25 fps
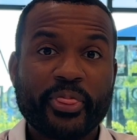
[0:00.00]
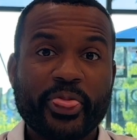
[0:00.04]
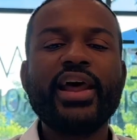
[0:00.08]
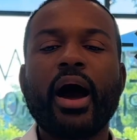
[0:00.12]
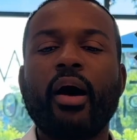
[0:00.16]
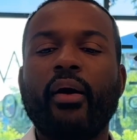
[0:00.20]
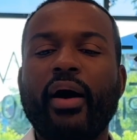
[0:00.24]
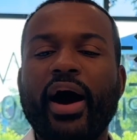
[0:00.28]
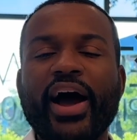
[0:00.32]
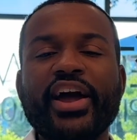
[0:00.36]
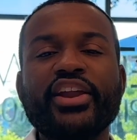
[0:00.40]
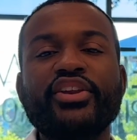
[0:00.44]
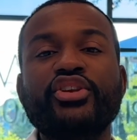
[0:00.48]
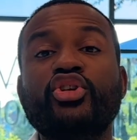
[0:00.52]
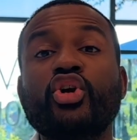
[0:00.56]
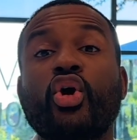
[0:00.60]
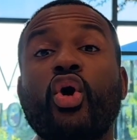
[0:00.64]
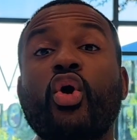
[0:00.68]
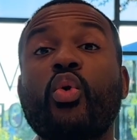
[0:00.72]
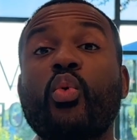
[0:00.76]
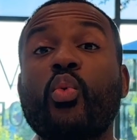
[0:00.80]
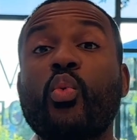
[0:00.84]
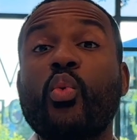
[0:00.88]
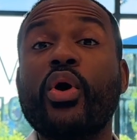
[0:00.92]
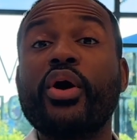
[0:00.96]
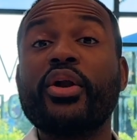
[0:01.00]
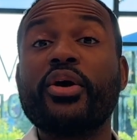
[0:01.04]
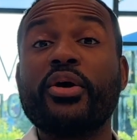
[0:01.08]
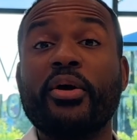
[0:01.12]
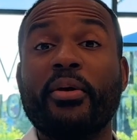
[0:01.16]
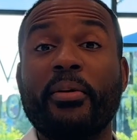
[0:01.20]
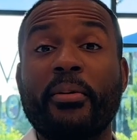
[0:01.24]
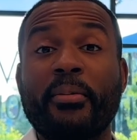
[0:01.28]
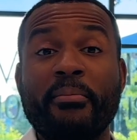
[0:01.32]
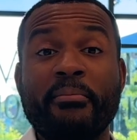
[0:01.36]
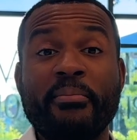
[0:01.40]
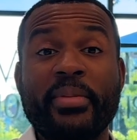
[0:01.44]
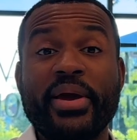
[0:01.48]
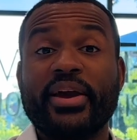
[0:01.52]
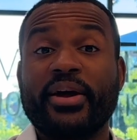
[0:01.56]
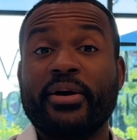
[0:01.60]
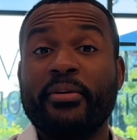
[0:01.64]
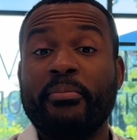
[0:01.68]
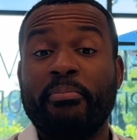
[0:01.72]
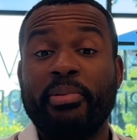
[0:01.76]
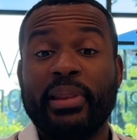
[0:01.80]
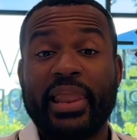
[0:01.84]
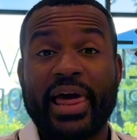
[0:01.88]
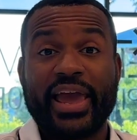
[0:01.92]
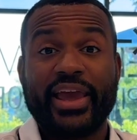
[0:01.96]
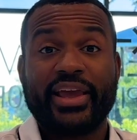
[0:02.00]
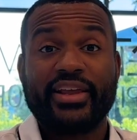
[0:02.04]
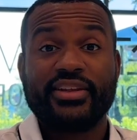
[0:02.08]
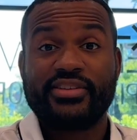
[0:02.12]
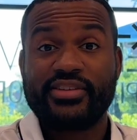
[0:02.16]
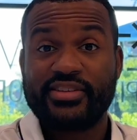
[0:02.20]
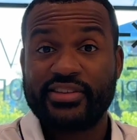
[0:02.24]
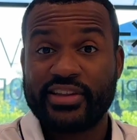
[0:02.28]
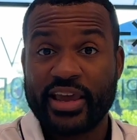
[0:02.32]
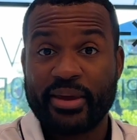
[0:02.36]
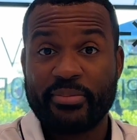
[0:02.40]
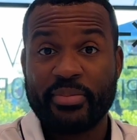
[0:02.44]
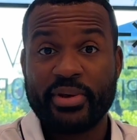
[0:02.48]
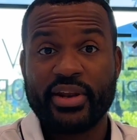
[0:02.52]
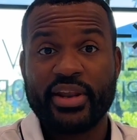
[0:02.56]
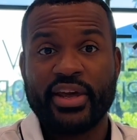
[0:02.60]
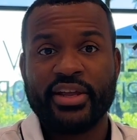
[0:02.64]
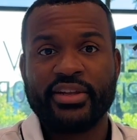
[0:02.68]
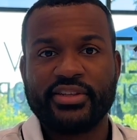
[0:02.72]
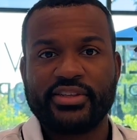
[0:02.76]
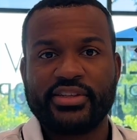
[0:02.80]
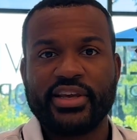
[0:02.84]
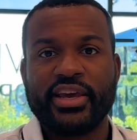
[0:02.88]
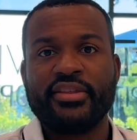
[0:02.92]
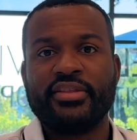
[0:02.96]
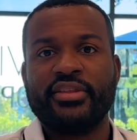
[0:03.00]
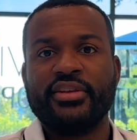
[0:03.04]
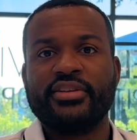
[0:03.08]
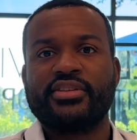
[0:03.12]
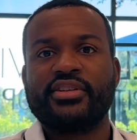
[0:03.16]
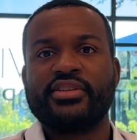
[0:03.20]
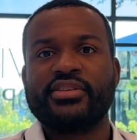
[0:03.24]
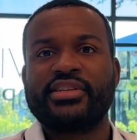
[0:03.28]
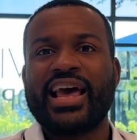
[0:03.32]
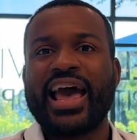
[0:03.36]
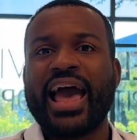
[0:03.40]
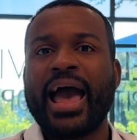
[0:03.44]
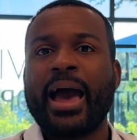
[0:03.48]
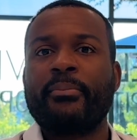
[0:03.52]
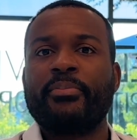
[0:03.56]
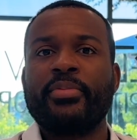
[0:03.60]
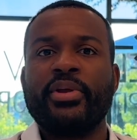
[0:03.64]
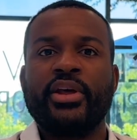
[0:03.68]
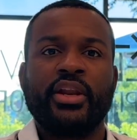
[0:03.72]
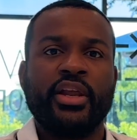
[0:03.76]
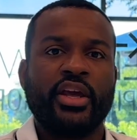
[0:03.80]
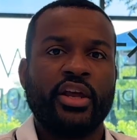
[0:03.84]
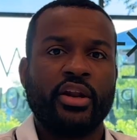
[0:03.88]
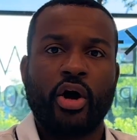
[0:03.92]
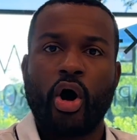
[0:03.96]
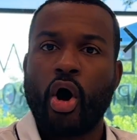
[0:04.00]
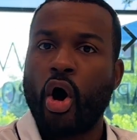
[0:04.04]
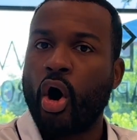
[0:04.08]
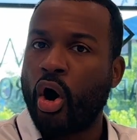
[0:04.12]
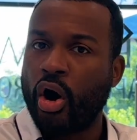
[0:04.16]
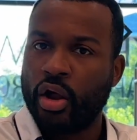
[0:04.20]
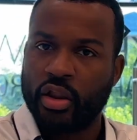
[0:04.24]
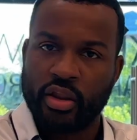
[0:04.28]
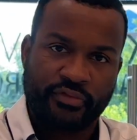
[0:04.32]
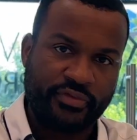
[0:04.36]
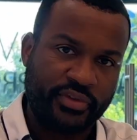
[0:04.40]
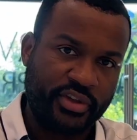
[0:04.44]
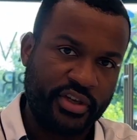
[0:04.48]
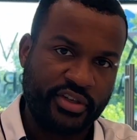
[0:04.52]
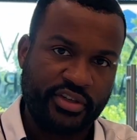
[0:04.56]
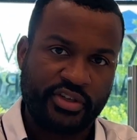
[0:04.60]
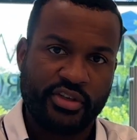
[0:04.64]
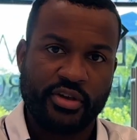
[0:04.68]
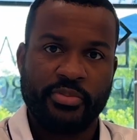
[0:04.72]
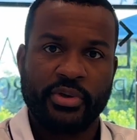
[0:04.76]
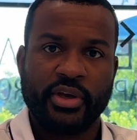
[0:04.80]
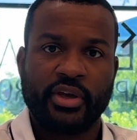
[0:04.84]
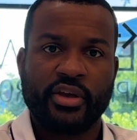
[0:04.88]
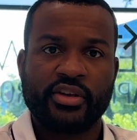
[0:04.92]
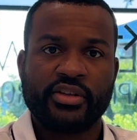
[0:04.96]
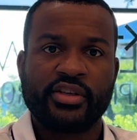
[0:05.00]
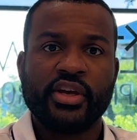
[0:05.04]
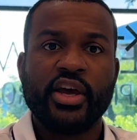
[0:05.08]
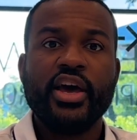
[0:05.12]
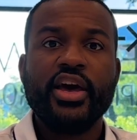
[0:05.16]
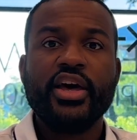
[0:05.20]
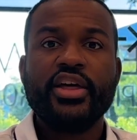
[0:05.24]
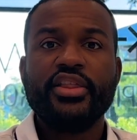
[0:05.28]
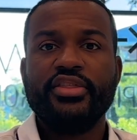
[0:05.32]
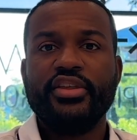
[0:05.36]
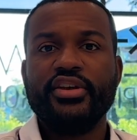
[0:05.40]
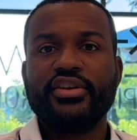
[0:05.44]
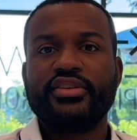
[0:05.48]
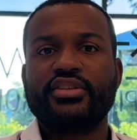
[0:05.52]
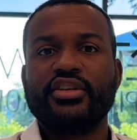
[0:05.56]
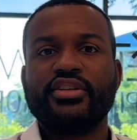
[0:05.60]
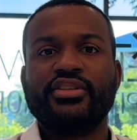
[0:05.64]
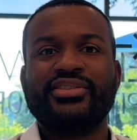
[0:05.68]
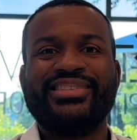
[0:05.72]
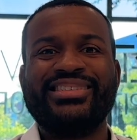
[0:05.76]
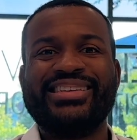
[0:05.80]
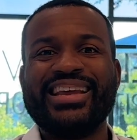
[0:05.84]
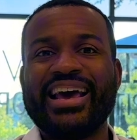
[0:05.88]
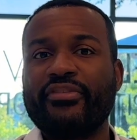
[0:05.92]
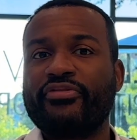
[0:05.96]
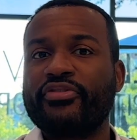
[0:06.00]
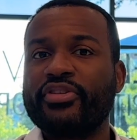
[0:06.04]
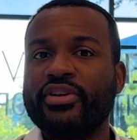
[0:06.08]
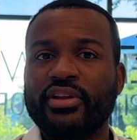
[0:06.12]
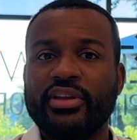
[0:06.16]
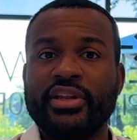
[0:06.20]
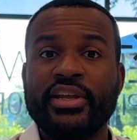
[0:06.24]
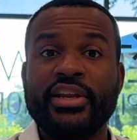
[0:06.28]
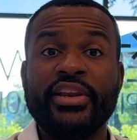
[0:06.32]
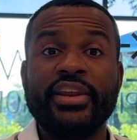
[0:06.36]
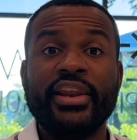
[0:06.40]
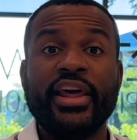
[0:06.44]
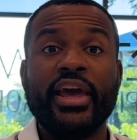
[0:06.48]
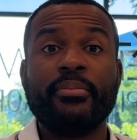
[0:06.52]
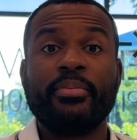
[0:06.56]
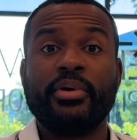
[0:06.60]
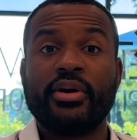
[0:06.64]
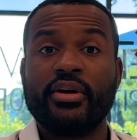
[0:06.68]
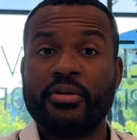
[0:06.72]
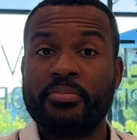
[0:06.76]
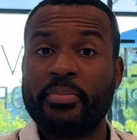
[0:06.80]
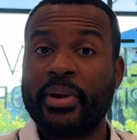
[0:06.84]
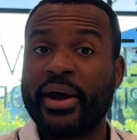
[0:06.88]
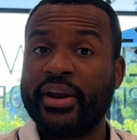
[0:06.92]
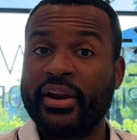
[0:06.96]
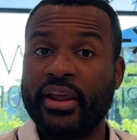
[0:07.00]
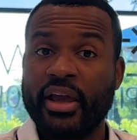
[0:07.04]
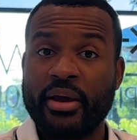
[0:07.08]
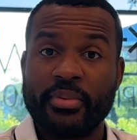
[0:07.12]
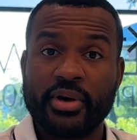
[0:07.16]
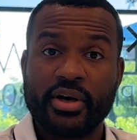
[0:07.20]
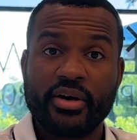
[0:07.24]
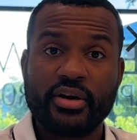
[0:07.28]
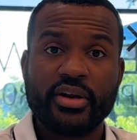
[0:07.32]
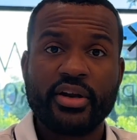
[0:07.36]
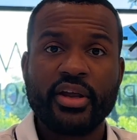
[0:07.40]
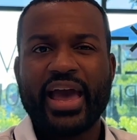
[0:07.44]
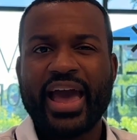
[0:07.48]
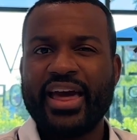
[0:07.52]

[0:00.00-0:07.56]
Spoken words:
Now, I don't want to make a blanket statement and say this is happening in all of DC, because this is definitely neighborhood by neighborhood.